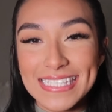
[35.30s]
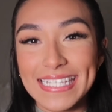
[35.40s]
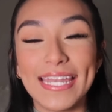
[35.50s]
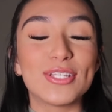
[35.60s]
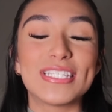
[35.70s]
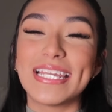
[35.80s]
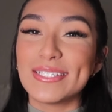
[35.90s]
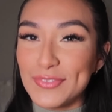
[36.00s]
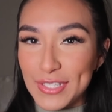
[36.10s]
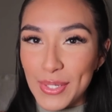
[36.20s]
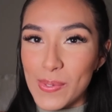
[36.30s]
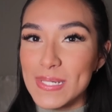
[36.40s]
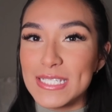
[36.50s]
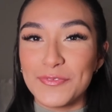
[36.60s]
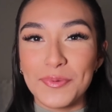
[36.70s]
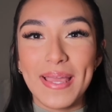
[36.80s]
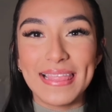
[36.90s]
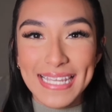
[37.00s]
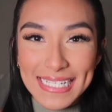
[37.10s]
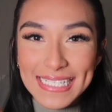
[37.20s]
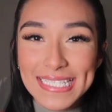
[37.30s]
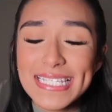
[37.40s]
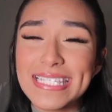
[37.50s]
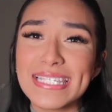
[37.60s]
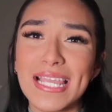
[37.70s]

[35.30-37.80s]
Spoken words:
Now today's video is for my ladies.